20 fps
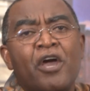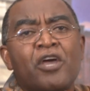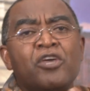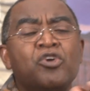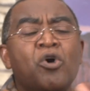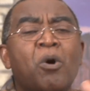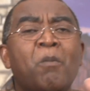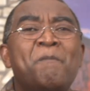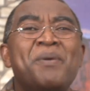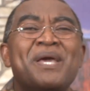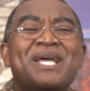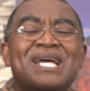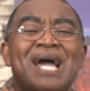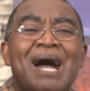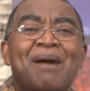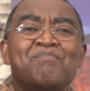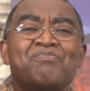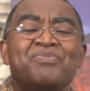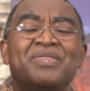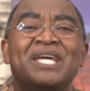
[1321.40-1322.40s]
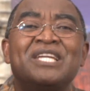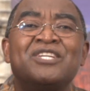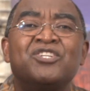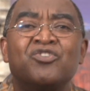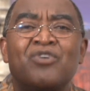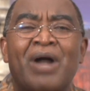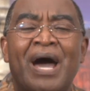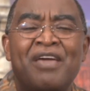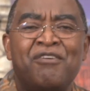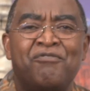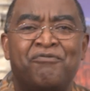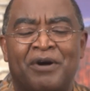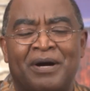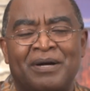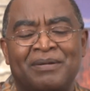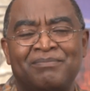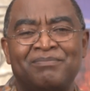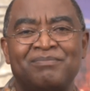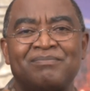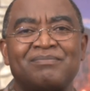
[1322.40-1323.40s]
You become the driver.
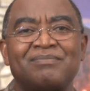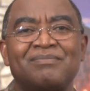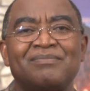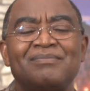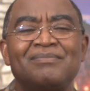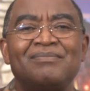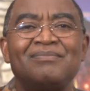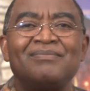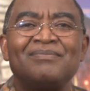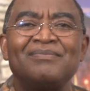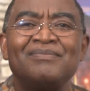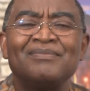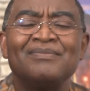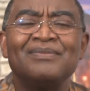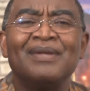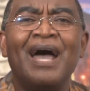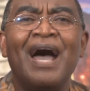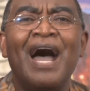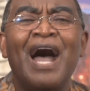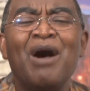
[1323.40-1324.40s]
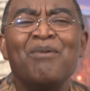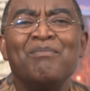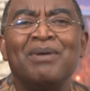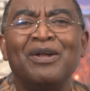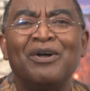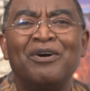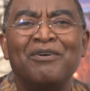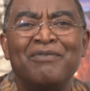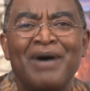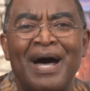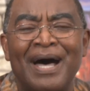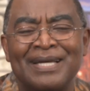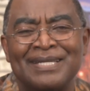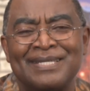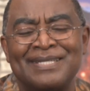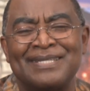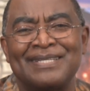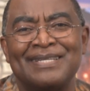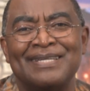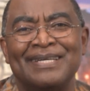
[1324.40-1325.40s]
How many of
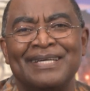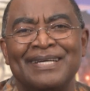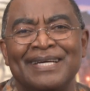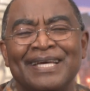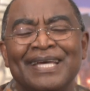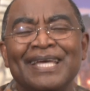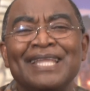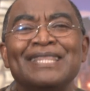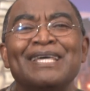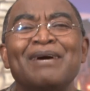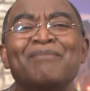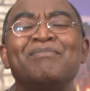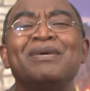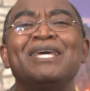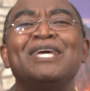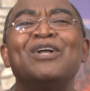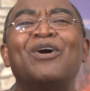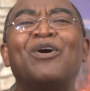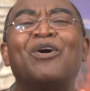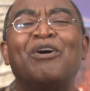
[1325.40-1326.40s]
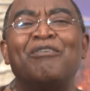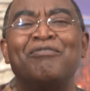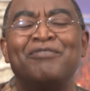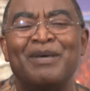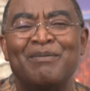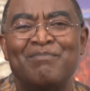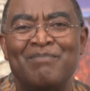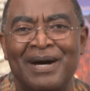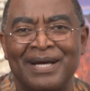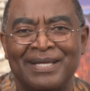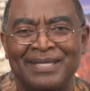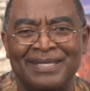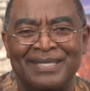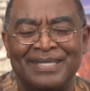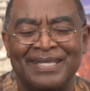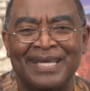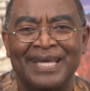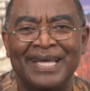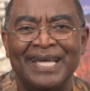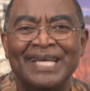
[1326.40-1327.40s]
us, in the middle of the
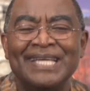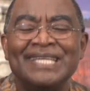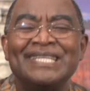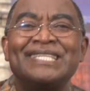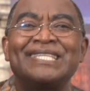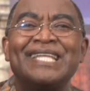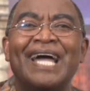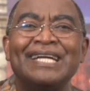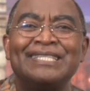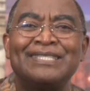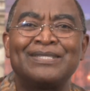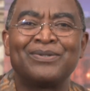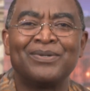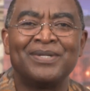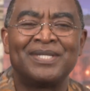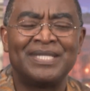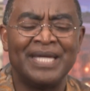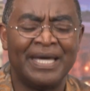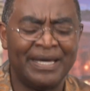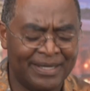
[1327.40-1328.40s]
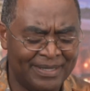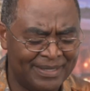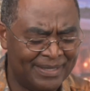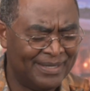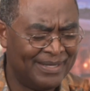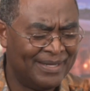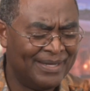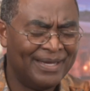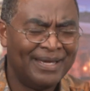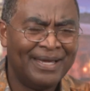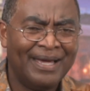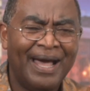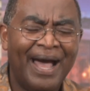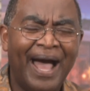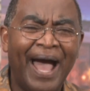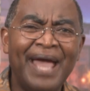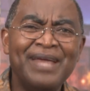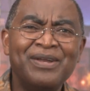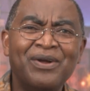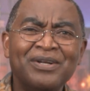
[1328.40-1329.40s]
month, start to say,
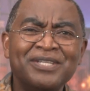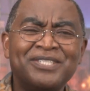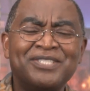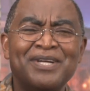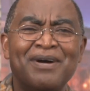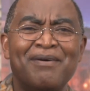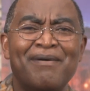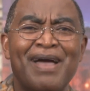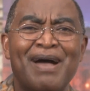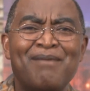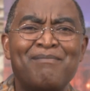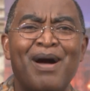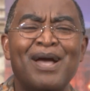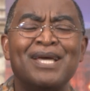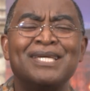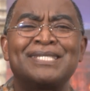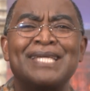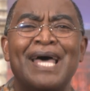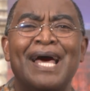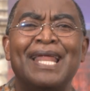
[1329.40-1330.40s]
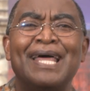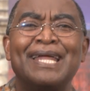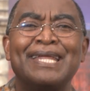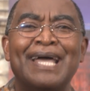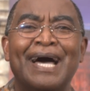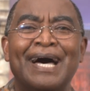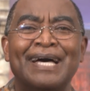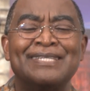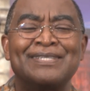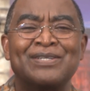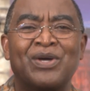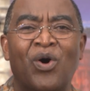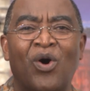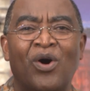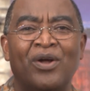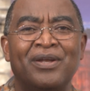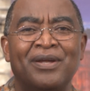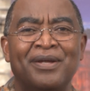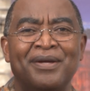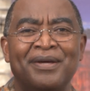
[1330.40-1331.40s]
I don't know where my salary has
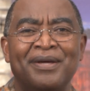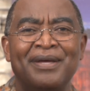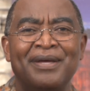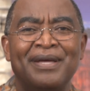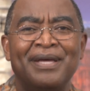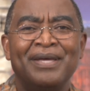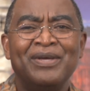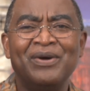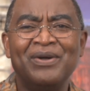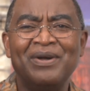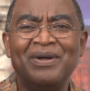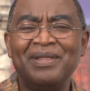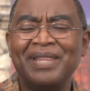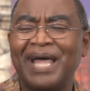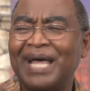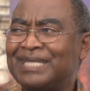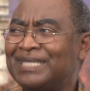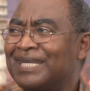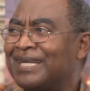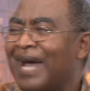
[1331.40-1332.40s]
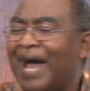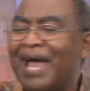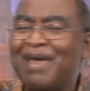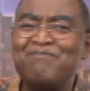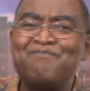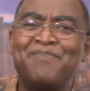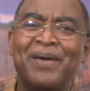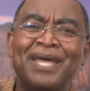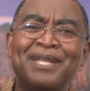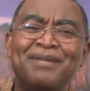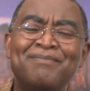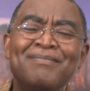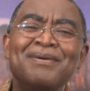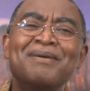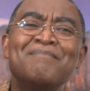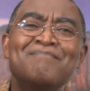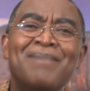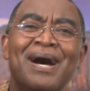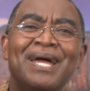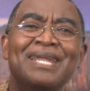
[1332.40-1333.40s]
gone. You know, that guy paid me
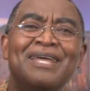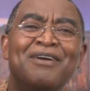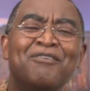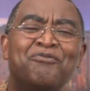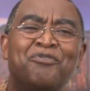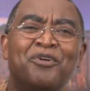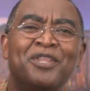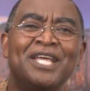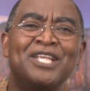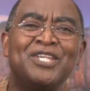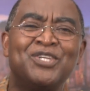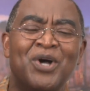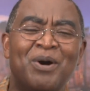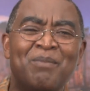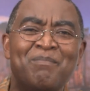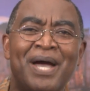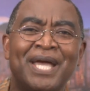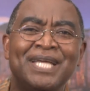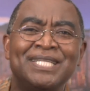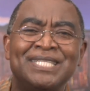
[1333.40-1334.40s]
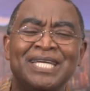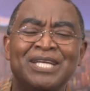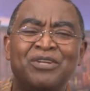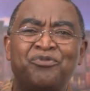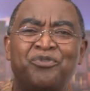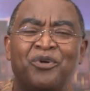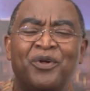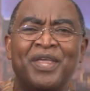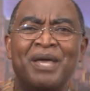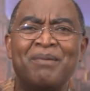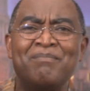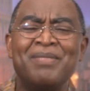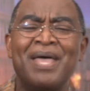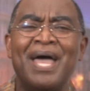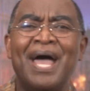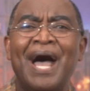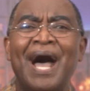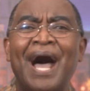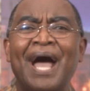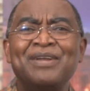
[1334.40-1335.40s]
money for the job I did for them.
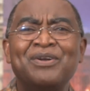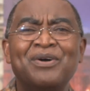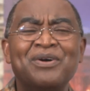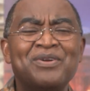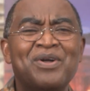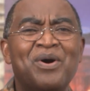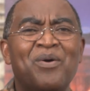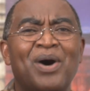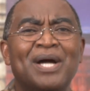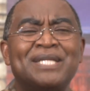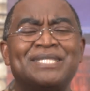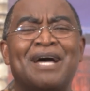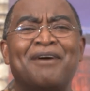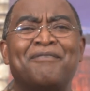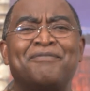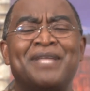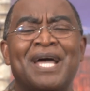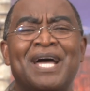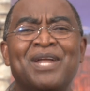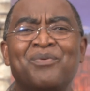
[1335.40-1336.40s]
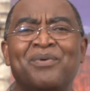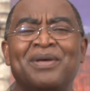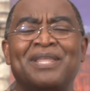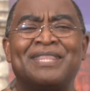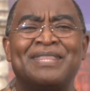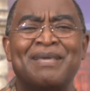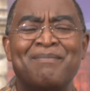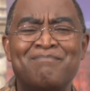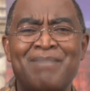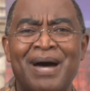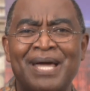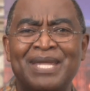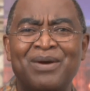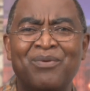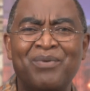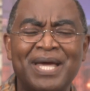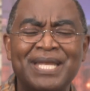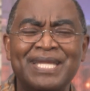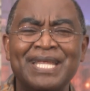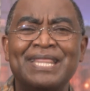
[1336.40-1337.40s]
I don't know what I've done with the money.
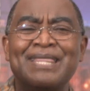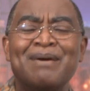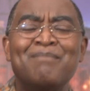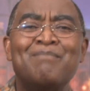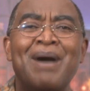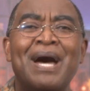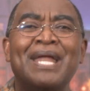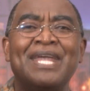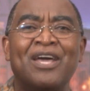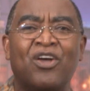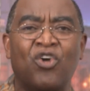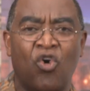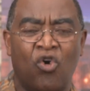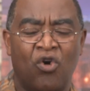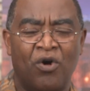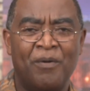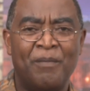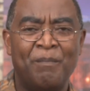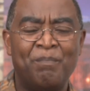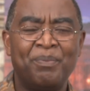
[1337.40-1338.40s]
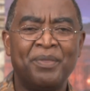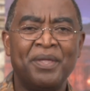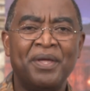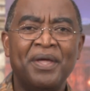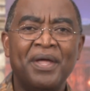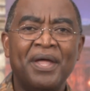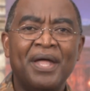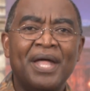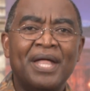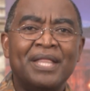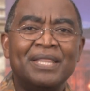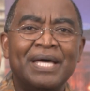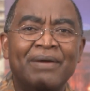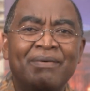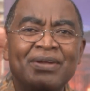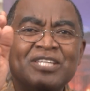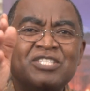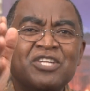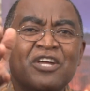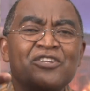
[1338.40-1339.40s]
Where did the money go? The
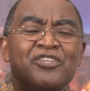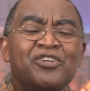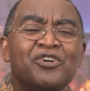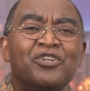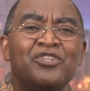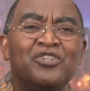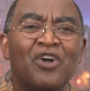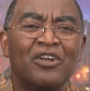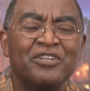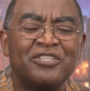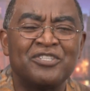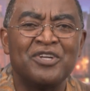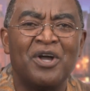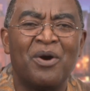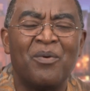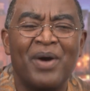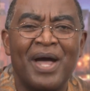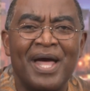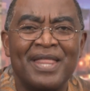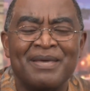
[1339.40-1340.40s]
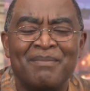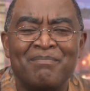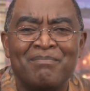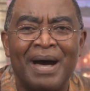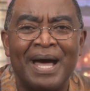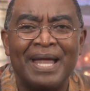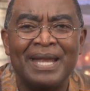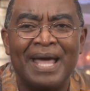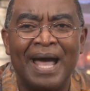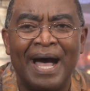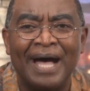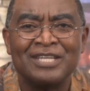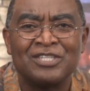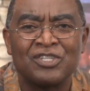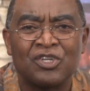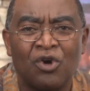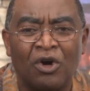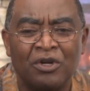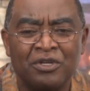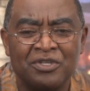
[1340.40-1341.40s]
reason you don't know where the money has
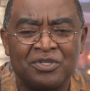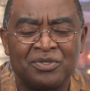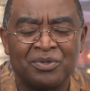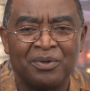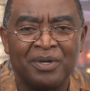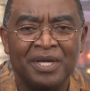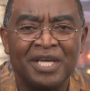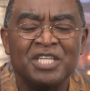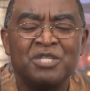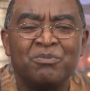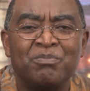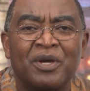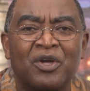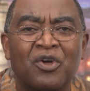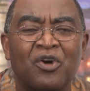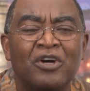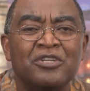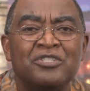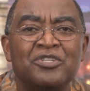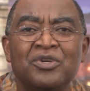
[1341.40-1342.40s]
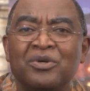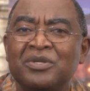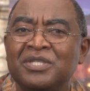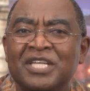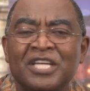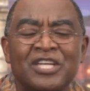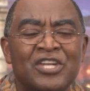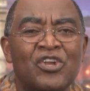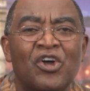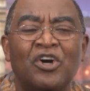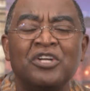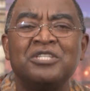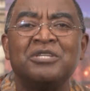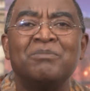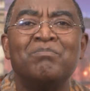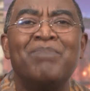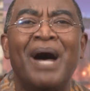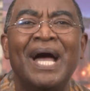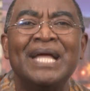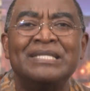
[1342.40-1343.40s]
gone to is because you did
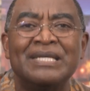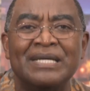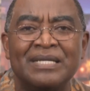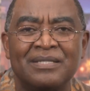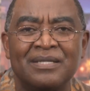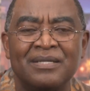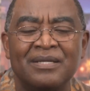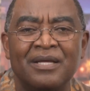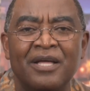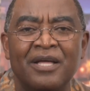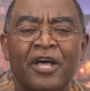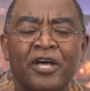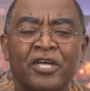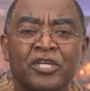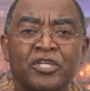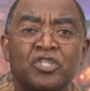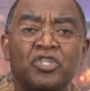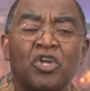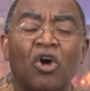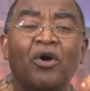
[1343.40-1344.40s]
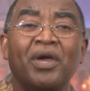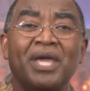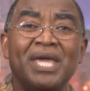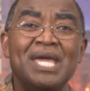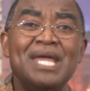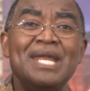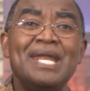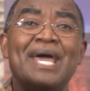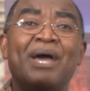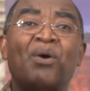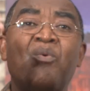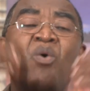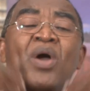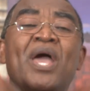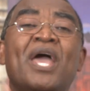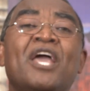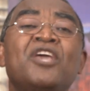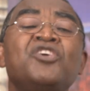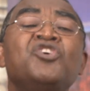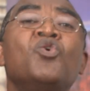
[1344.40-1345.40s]
not budget. So in a
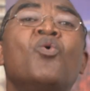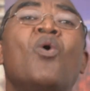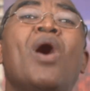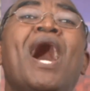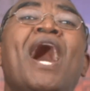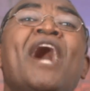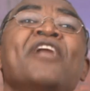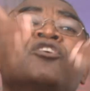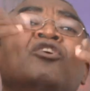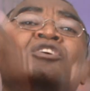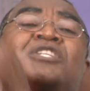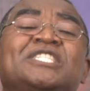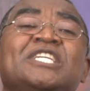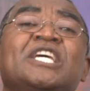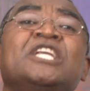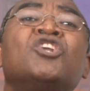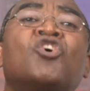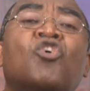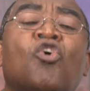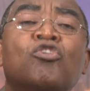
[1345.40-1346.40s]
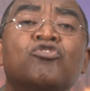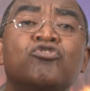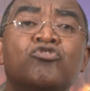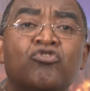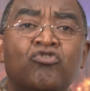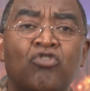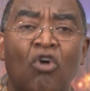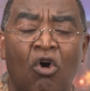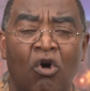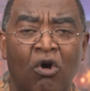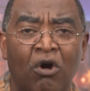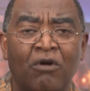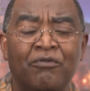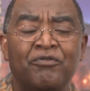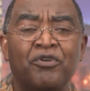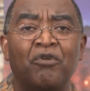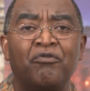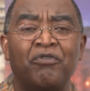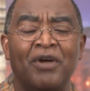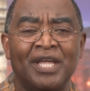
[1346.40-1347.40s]
way, you are not in control of
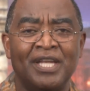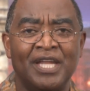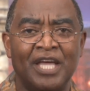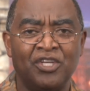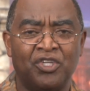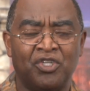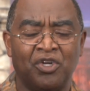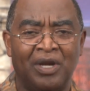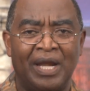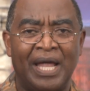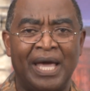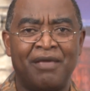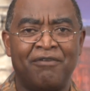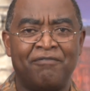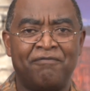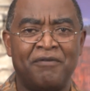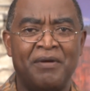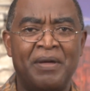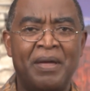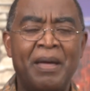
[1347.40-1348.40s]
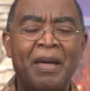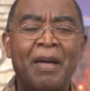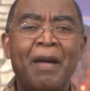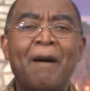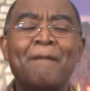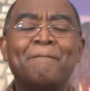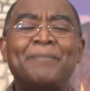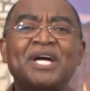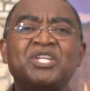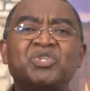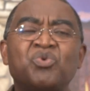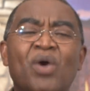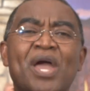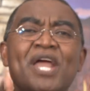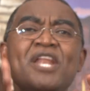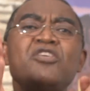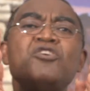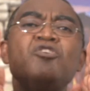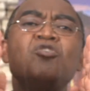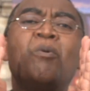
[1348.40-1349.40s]
your financial life. But
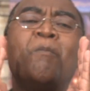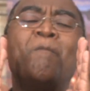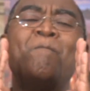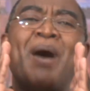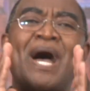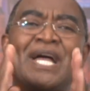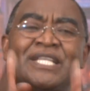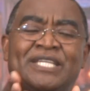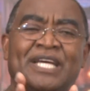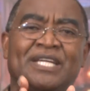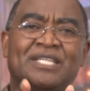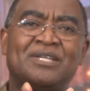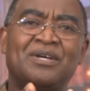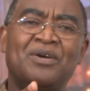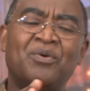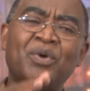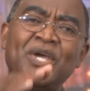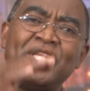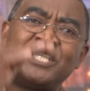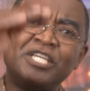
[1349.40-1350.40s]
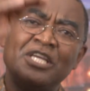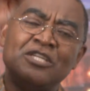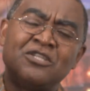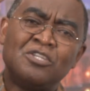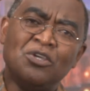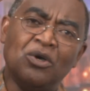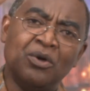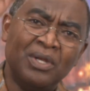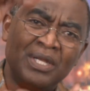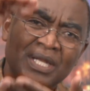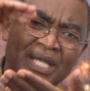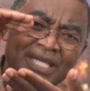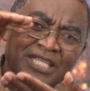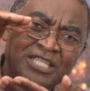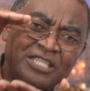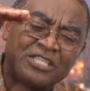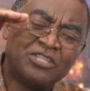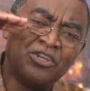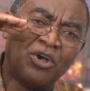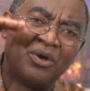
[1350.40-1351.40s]
when you budget, which is you
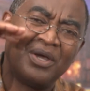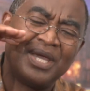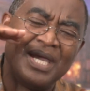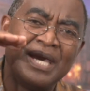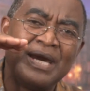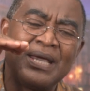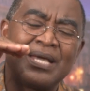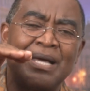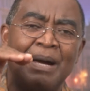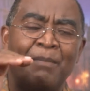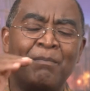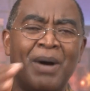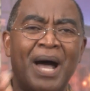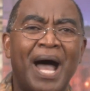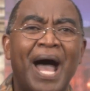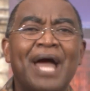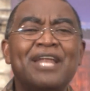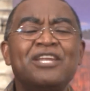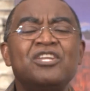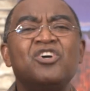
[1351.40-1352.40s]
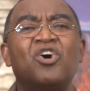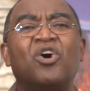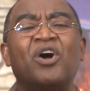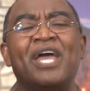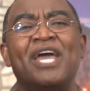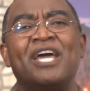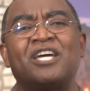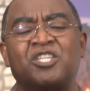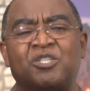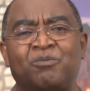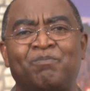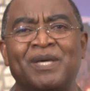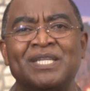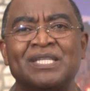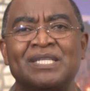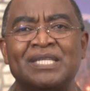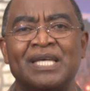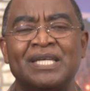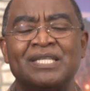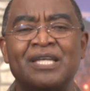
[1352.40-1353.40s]
list your income and your
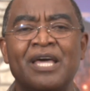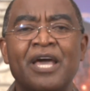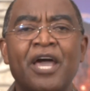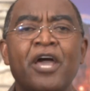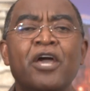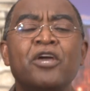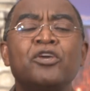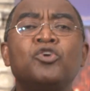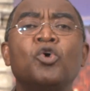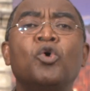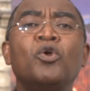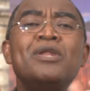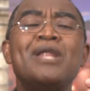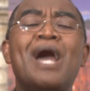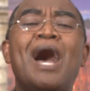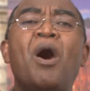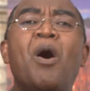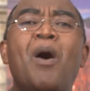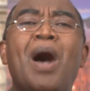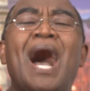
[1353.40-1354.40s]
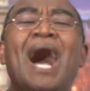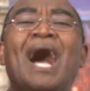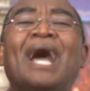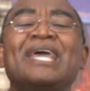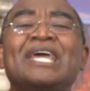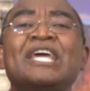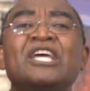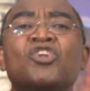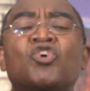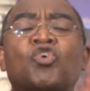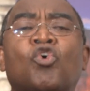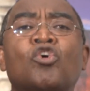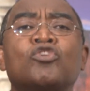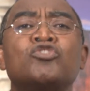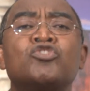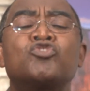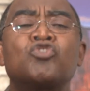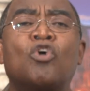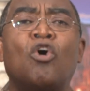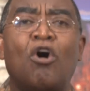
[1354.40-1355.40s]
expenses, you now are in
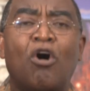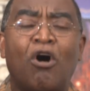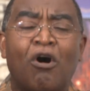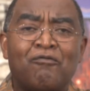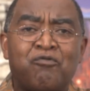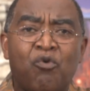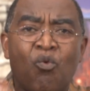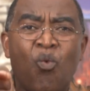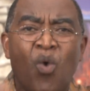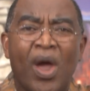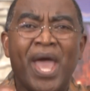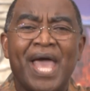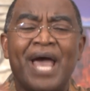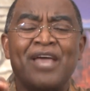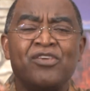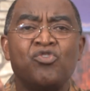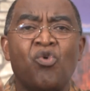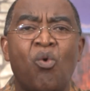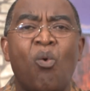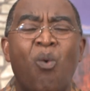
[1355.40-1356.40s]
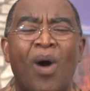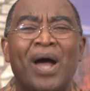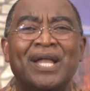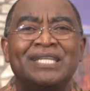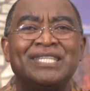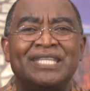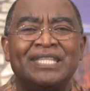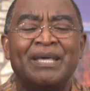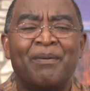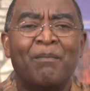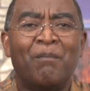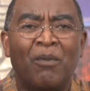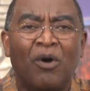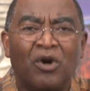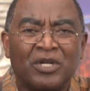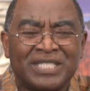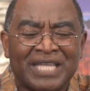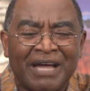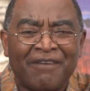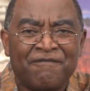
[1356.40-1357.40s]
control of where you want the
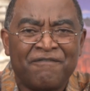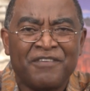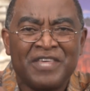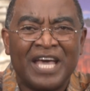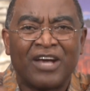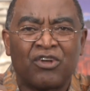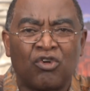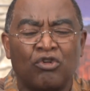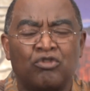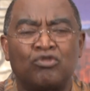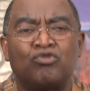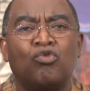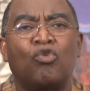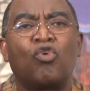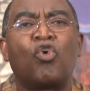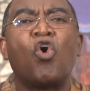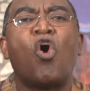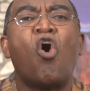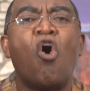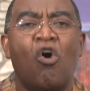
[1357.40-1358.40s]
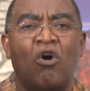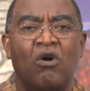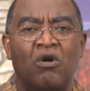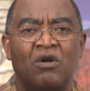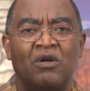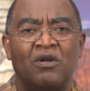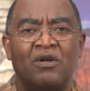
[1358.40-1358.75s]
motor vehicle to go.